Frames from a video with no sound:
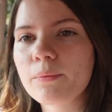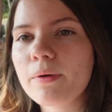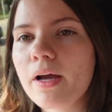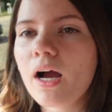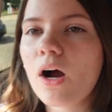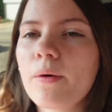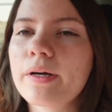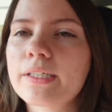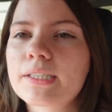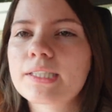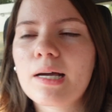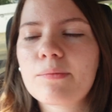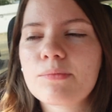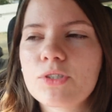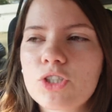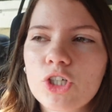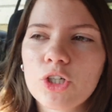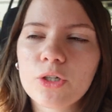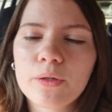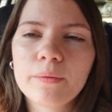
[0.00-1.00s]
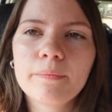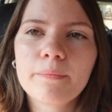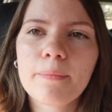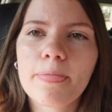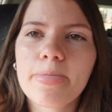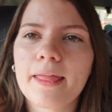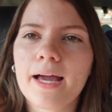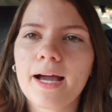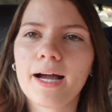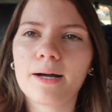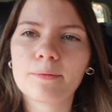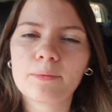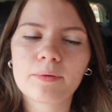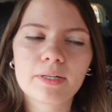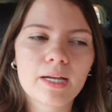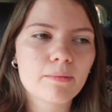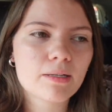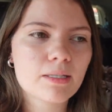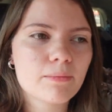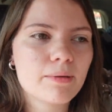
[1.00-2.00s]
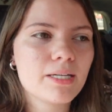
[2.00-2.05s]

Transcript: that we always come to when we come to the